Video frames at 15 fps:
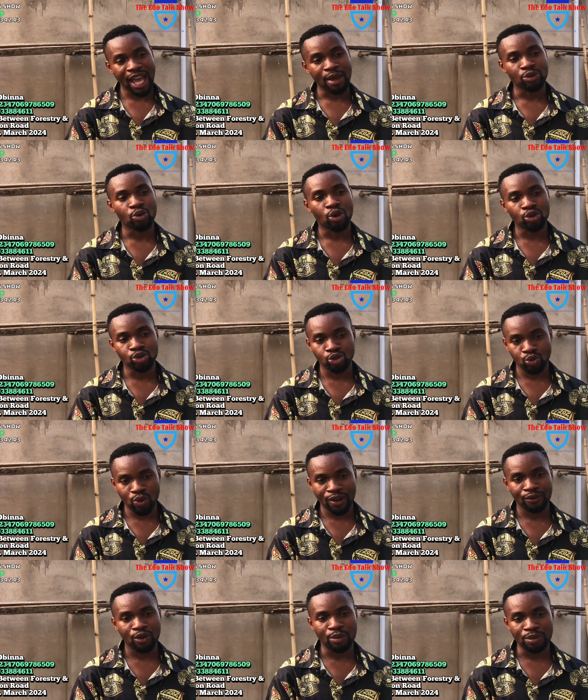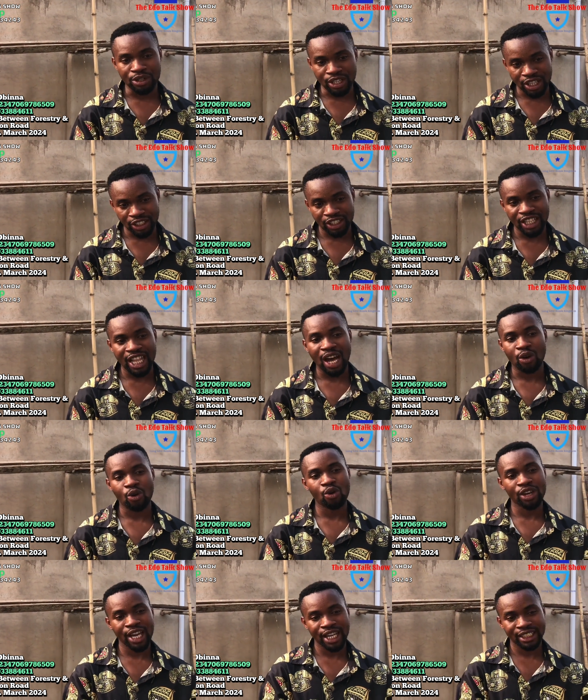all those one for Benin. So that I
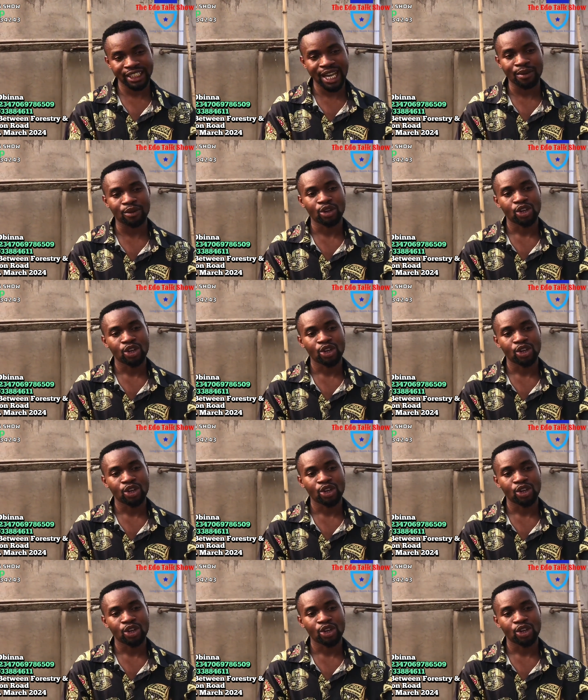can't get time.